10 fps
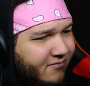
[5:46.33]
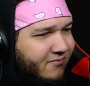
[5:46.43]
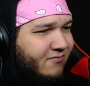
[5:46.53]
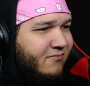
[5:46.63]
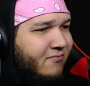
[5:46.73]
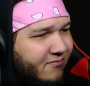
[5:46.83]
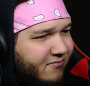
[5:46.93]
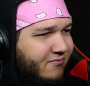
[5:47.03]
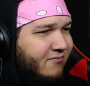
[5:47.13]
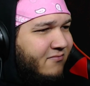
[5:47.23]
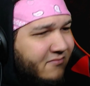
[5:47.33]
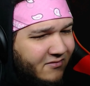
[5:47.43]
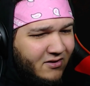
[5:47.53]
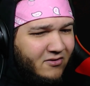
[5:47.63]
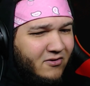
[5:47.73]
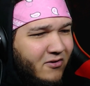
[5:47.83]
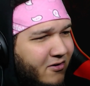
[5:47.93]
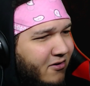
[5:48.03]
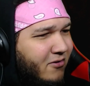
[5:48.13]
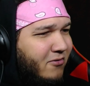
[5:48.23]
I've put my
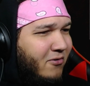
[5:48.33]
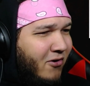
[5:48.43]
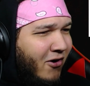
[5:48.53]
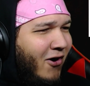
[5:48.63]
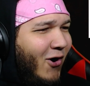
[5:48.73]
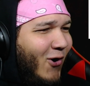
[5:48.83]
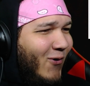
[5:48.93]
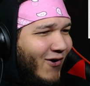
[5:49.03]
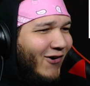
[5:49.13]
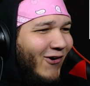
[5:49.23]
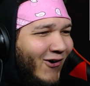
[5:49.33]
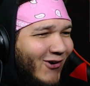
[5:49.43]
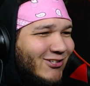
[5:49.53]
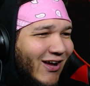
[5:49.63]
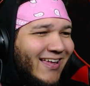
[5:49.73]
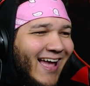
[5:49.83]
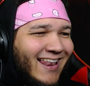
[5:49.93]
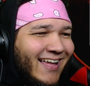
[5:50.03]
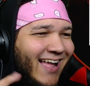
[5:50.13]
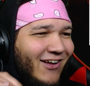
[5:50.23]
trust. Ooh, so okay, I
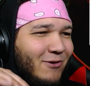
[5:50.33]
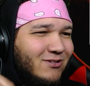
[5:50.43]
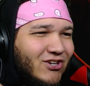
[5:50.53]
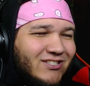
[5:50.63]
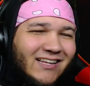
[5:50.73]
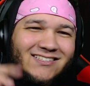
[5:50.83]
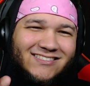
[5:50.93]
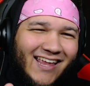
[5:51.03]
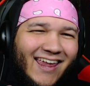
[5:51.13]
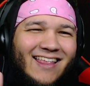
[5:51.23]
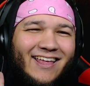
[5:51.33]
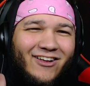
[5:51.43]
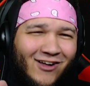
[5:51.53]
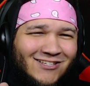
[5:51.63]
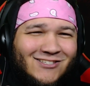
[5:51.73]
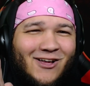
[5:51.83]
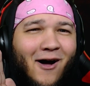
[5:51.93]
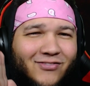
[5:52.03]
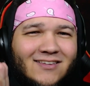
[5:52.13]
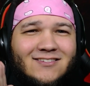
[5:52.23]
like how he was just like singing like all
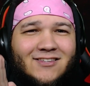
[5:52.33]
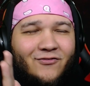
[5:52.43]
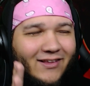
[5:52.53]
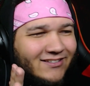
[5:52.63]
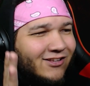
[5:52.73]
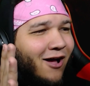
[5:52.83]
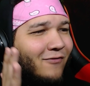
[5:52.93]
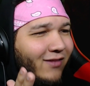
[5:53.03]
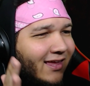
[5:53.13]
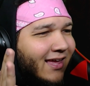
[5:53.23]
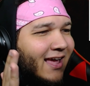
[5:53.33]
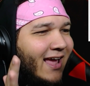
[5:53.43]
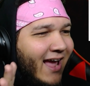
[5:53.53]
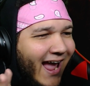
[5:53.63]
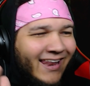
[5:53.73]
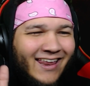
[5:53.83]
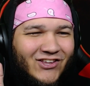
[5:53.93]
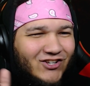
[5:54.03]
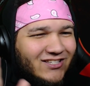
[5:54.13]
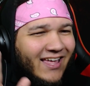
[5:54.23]
soft and stuff, like softly. And then
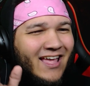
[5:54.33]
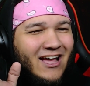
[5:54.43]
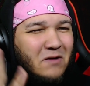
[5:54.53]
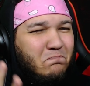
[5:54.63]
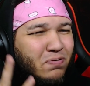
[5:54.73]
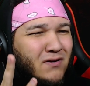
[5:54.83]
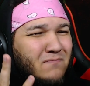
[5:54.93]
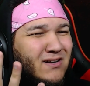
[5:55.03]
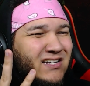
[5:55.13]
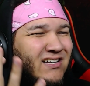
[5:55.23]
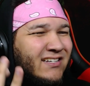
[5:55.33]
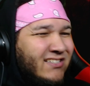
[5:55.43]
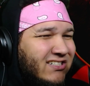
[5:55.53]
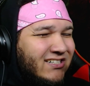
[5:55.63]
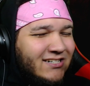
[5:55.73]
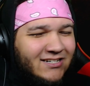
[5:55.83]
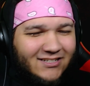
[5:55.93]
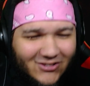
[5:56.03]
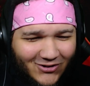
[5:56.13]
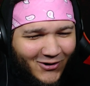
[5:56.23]
just like, I put my
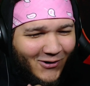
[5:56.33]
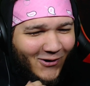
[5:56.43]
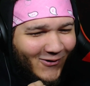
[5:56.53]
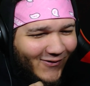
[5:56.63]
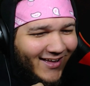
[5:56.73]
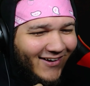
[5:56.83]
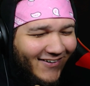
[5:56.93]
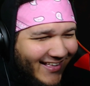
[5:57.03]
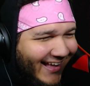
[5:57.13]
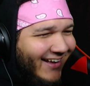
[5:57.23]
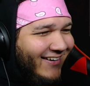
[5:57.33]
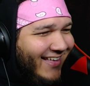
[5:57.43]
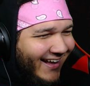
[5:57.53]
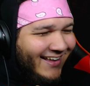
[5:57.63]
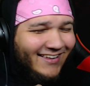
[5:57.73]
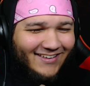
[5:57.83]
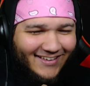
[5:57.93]
trust. Ooh, okay, okay.